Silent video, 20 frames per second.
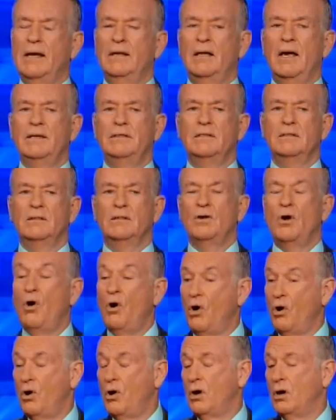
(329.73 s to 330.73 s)
I'd like you to
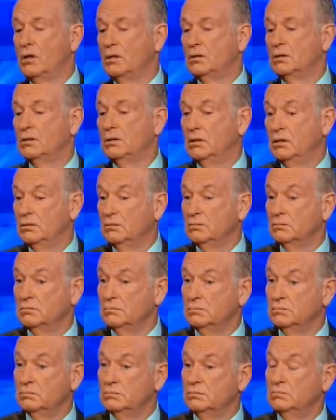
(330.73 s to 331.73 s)
call
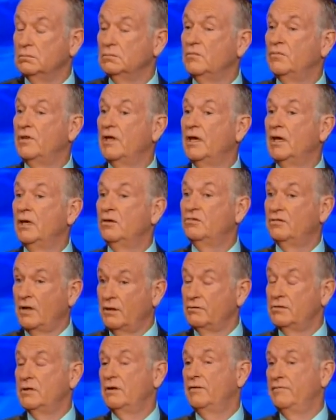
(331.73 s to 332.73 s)
the
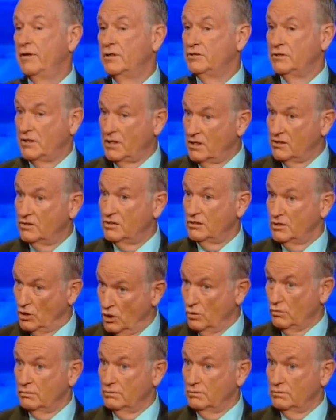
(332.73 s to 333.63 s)
Secretary of Education,